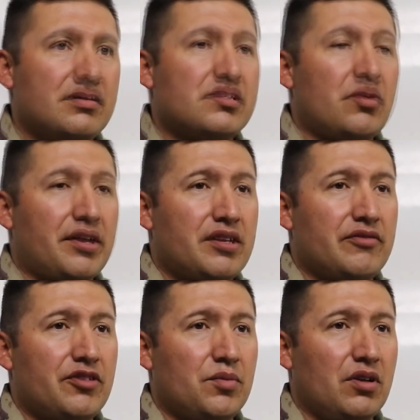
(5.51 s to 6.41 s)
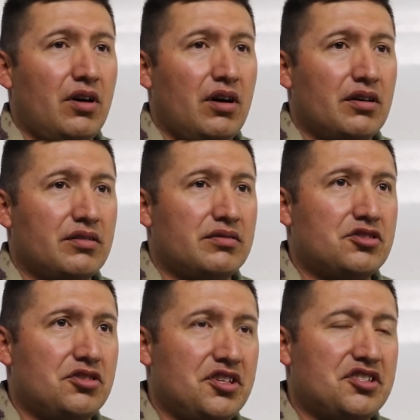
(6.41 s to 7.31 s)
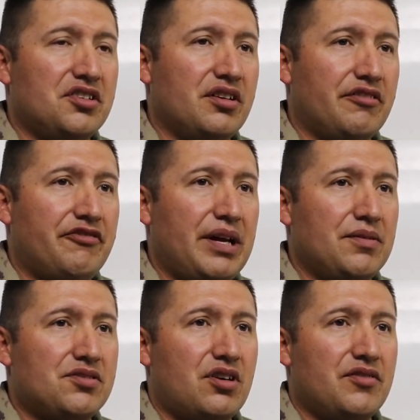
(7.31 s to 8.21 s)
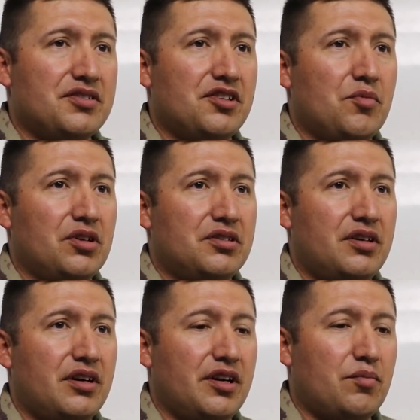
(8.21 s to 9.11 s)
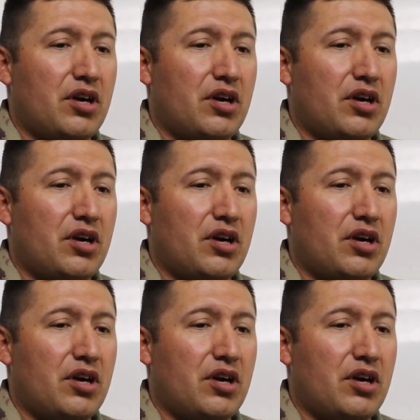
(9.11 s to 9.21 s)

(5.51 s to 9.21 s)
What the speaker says: So I come from a long tradition of family service in the military.